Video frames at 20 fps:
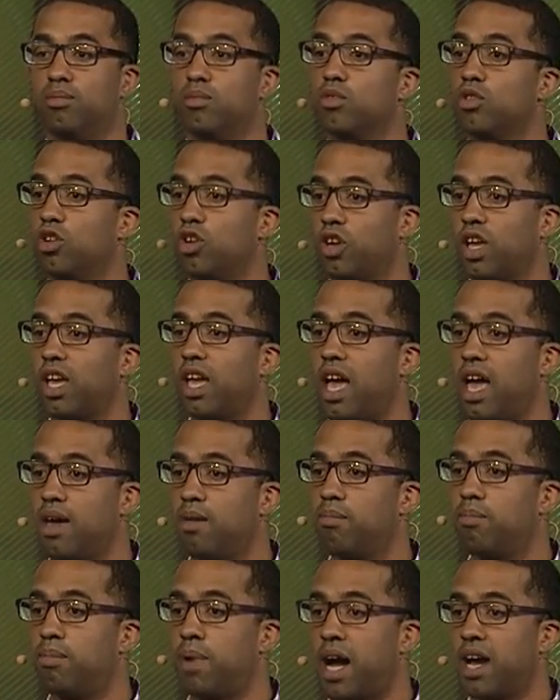looking
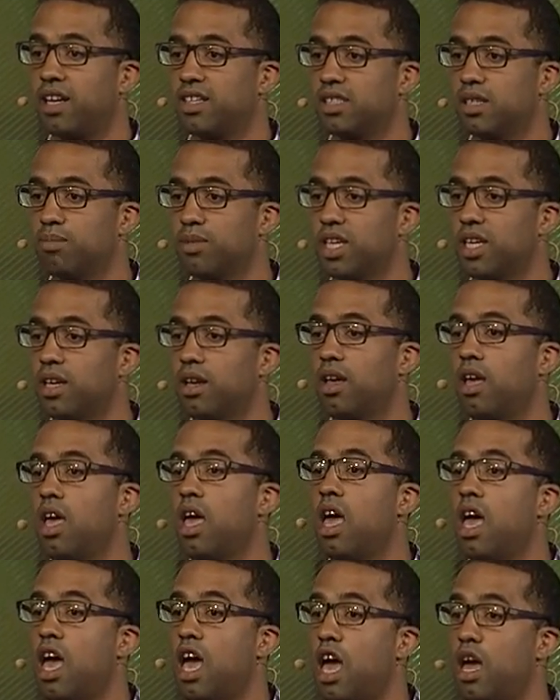at buying something
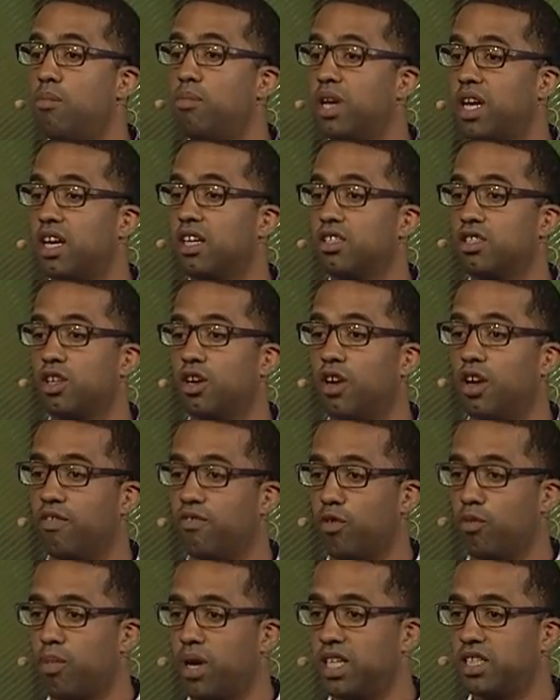And because their
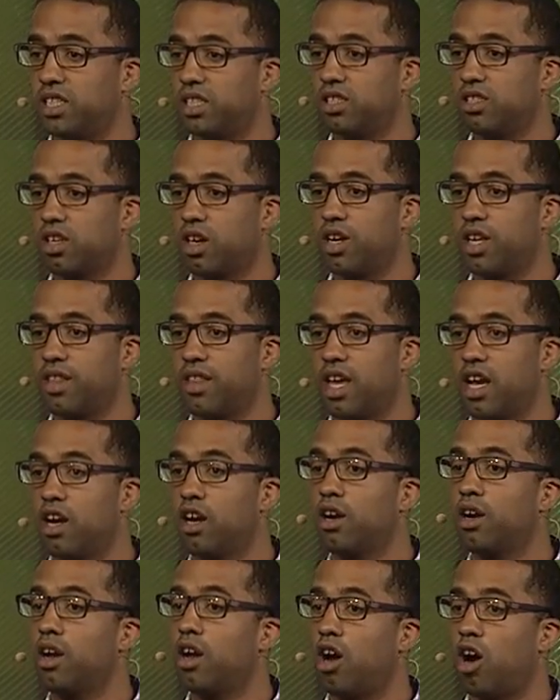information is already
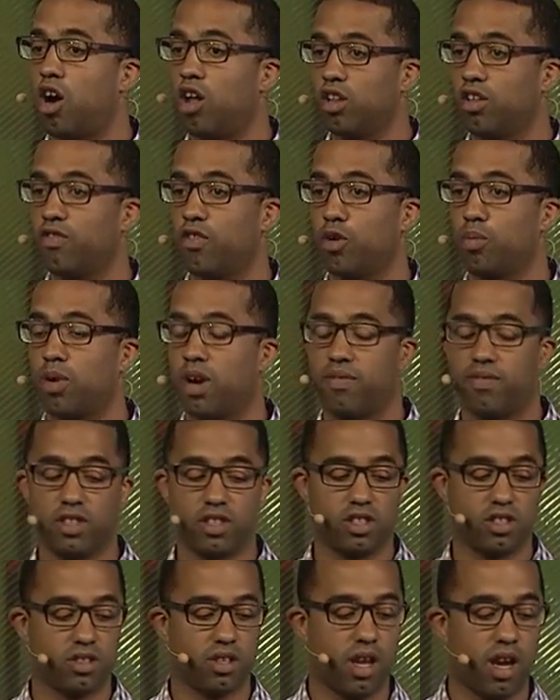there, all of their
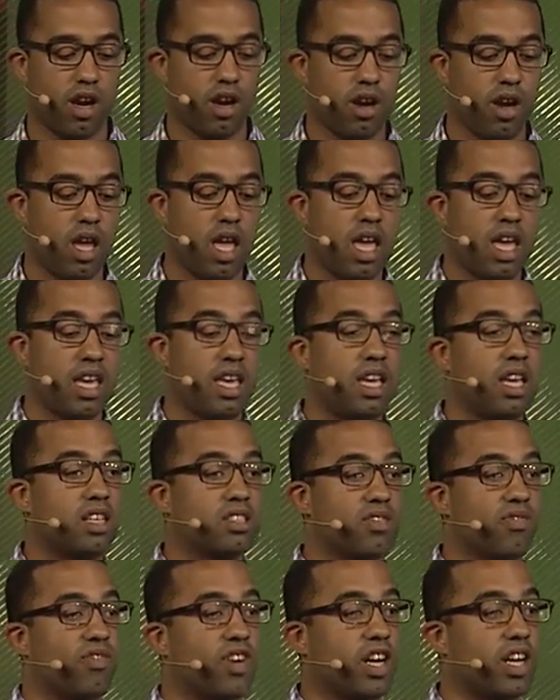preferences are there, he
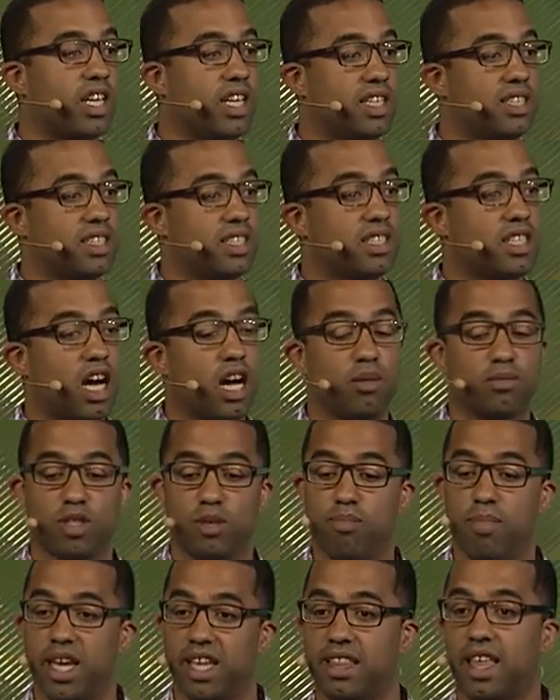has a very easy time
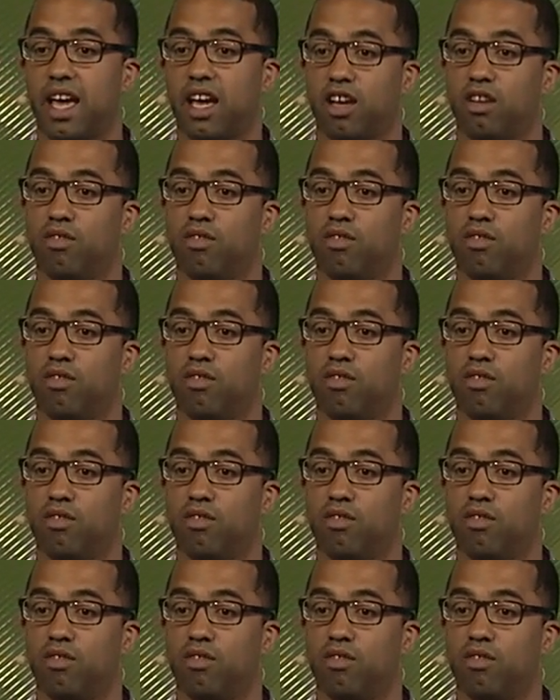to make that